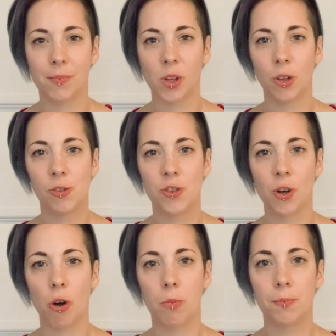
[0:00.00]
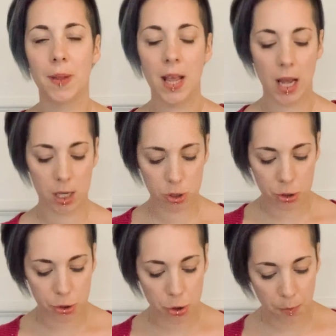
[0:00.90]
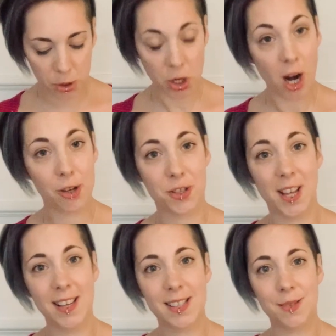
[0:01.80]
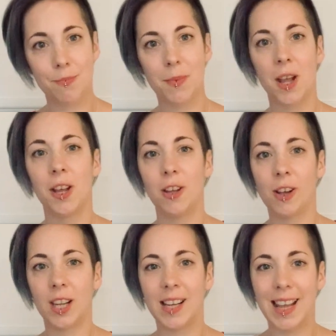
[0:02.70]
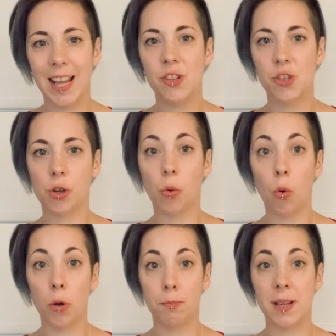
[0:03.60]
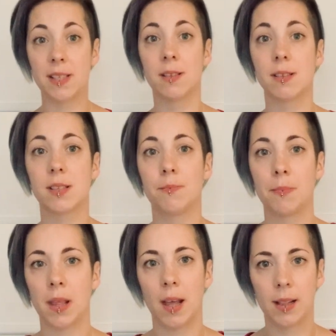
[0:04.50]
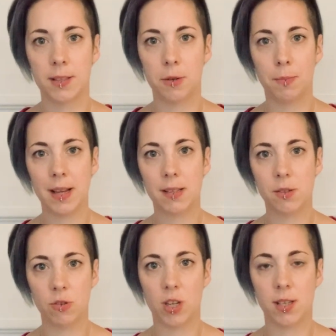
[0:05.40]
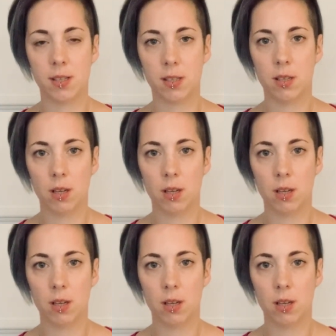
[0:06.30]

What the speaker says: Good job. And to supercharge this, you can engage your quad muscles a little bit. So just